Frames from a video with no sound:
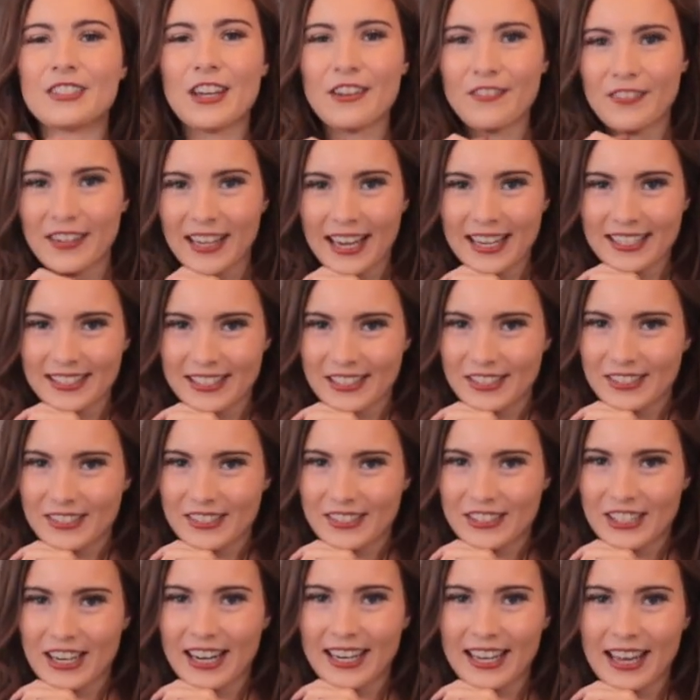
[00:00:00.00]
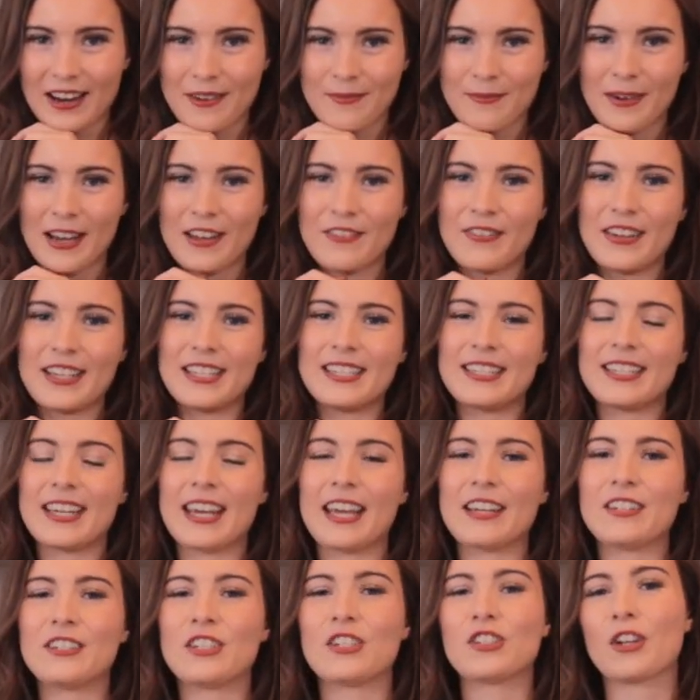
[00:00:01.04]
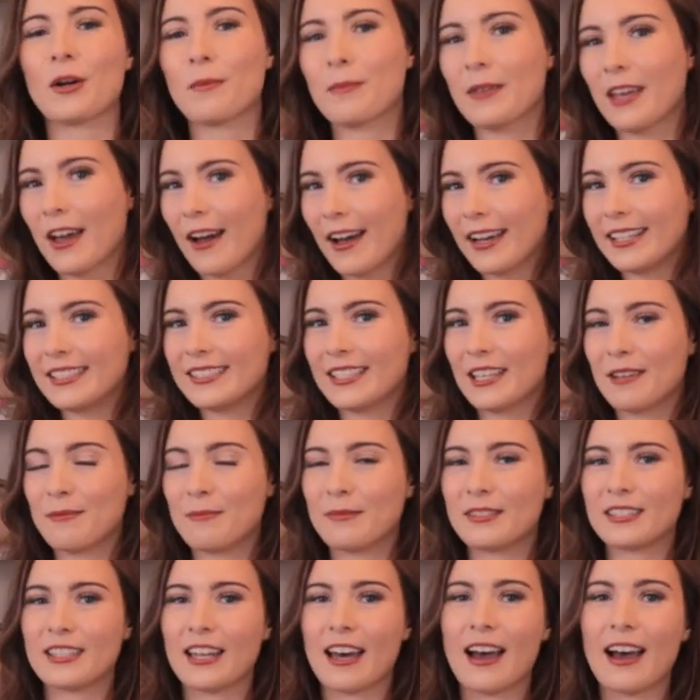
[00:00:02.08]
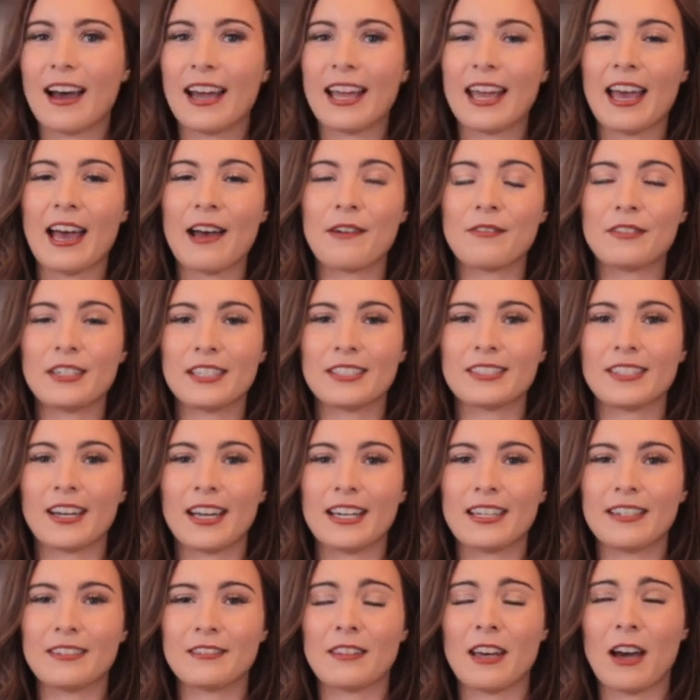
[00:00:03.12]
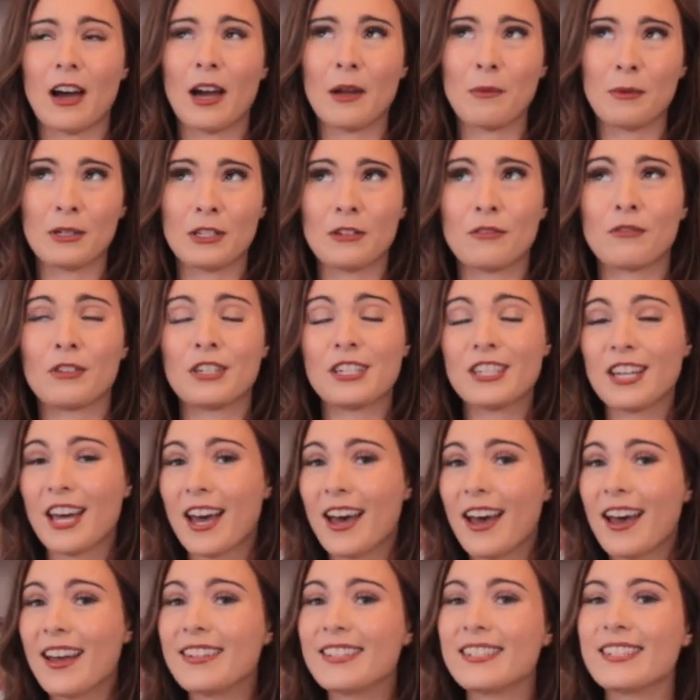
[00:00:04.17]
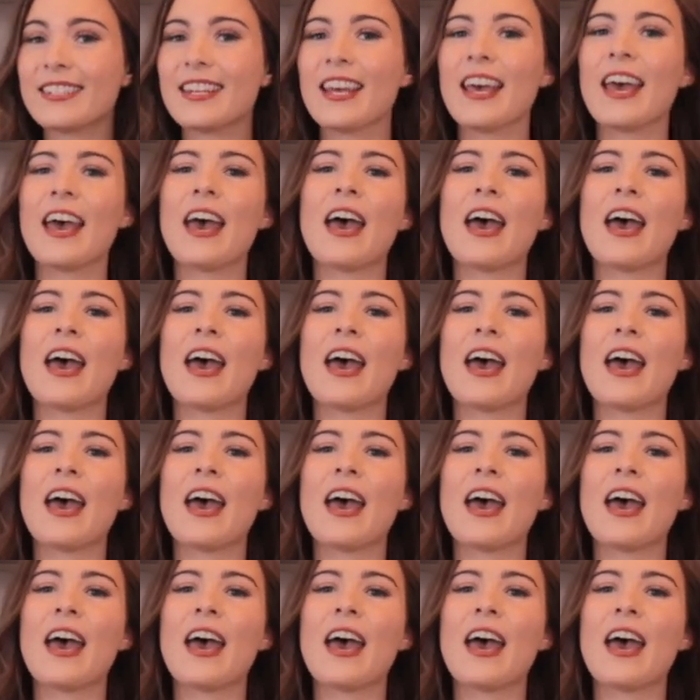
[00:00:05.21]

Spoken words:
Don't forget to check out my Vinted to shop the items that I have decided that I would have returned.